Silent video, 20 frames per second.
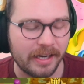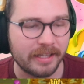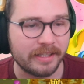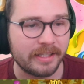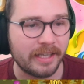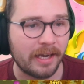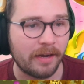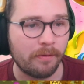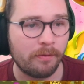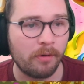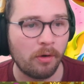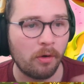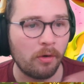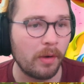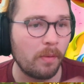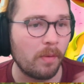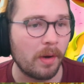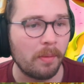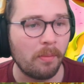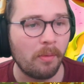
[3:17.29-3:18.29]
It's like for only
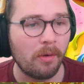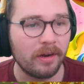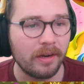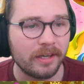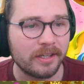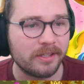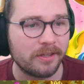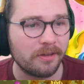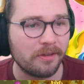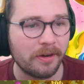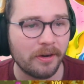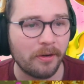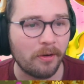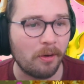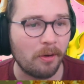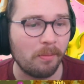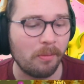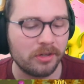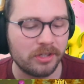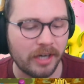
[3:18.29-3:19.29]
1 more elixir than a
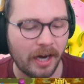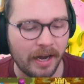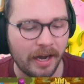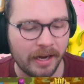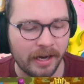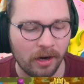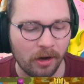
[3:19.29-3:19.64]
normal giant.